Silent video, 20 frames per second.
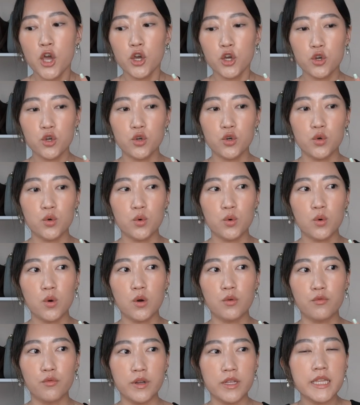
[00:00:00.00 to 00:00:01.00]
who
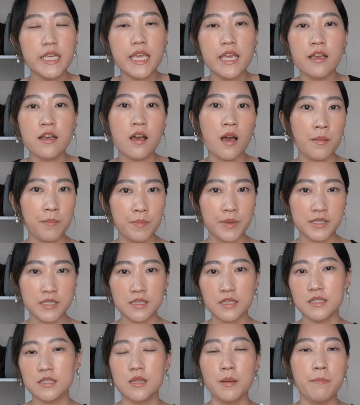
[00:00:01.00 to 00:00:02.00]
really
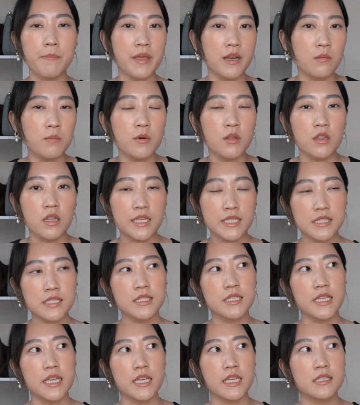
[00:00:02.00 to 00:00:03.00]
encompasses the
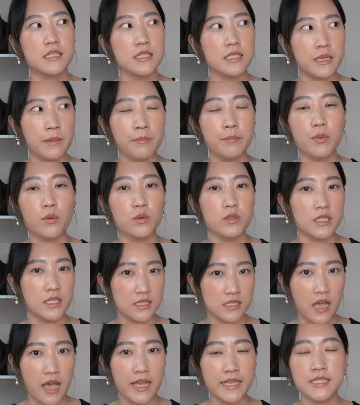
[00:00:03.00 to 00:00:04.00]
minimalistic, simple
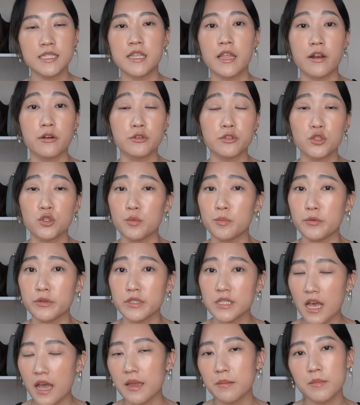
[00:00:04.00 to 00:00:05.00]
designs that are super
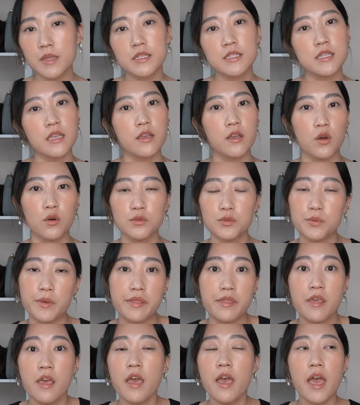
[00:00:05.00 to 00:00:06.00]
timeless and goes
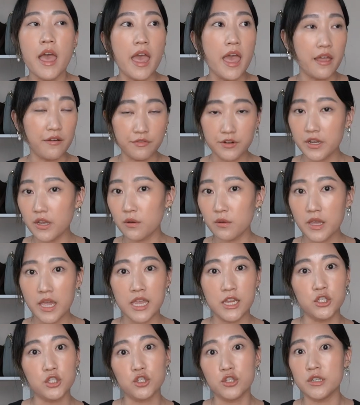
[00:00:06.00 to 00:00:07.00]
with every
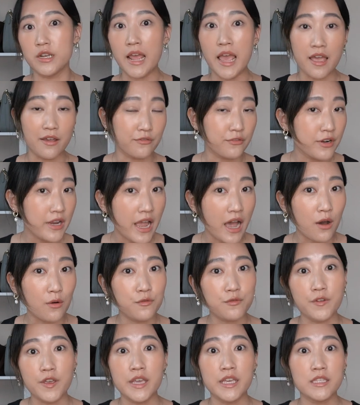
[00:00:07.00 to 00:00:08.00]
occasion, every
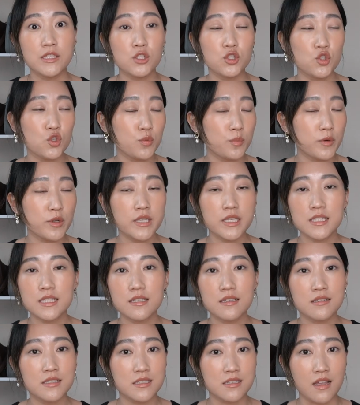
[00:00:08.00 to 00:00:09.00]
outfit, super easy
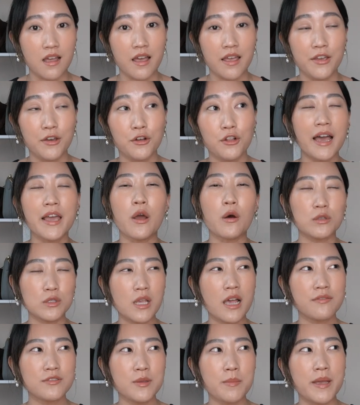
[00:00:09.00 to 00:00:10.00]
to style. I also
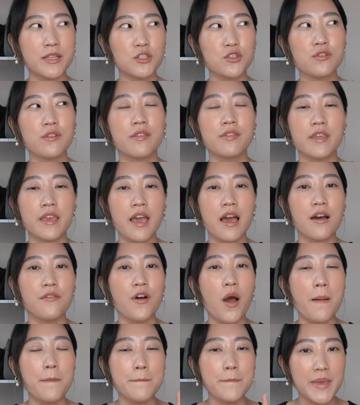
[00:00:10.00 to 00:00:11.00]
have to mention that they
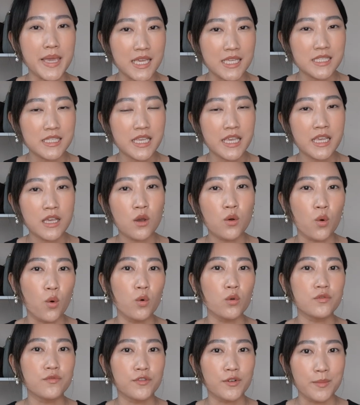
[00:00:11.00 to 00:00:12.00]
have amazing
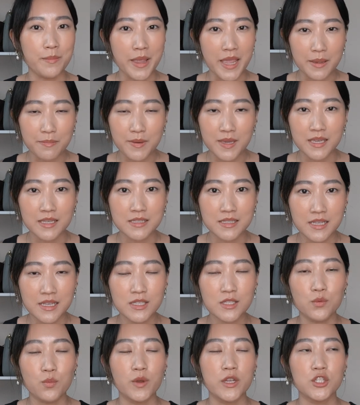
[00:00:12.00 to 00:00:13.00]
gold vermeil
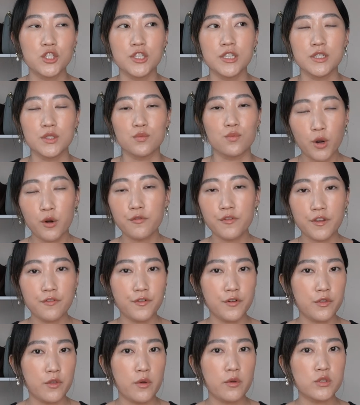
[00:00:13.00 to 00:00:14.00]
pieces, which is perfect
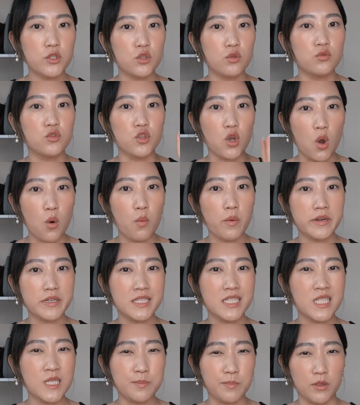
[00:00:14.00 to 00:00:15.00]
for those who don't want to
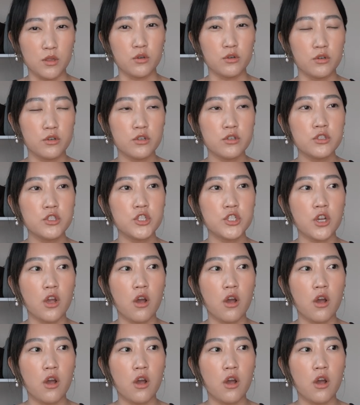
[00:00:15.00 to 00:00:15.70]
splurge